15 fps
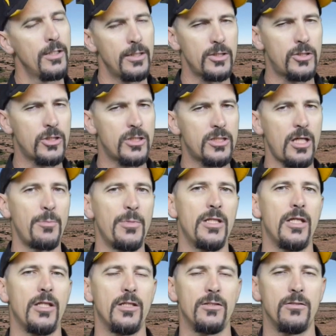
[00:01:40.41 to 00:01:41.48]
There's just some in
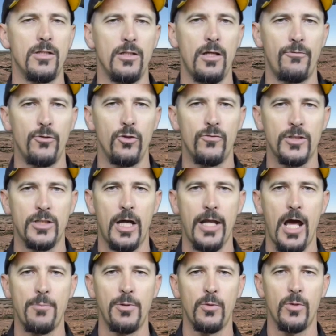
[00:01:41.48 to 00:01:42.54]
there that a few of us aren't
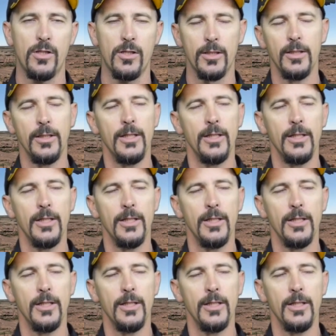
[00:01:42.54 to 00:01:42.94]
happy with.